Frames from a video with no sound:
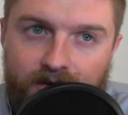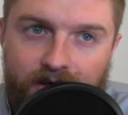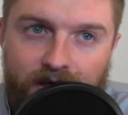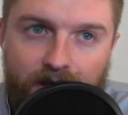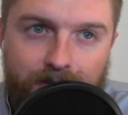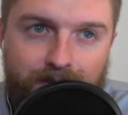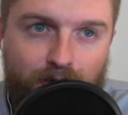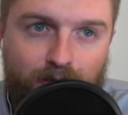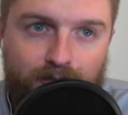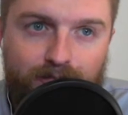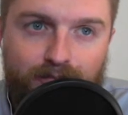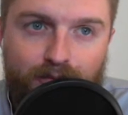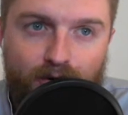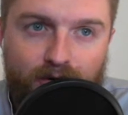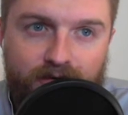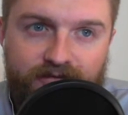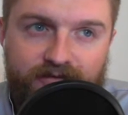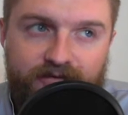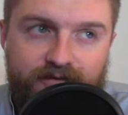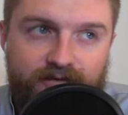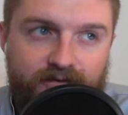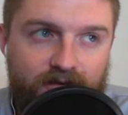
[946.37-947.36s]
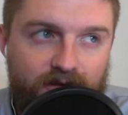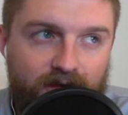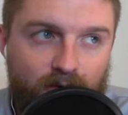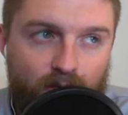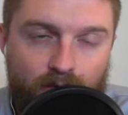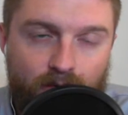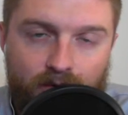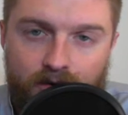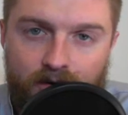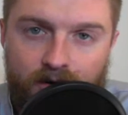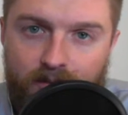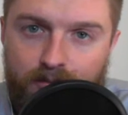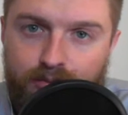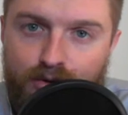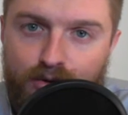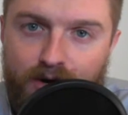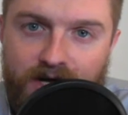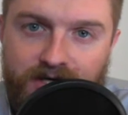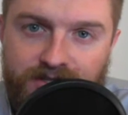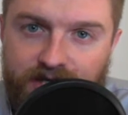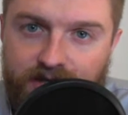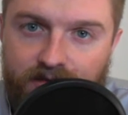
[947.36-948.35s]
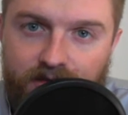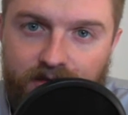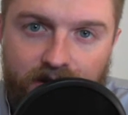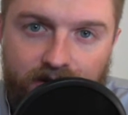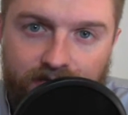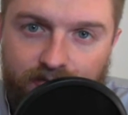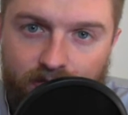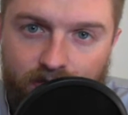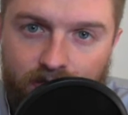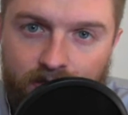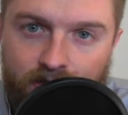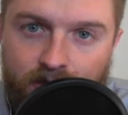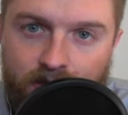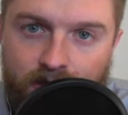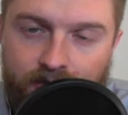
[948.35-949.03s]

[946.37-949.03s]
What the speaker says: keep your books in order at a project level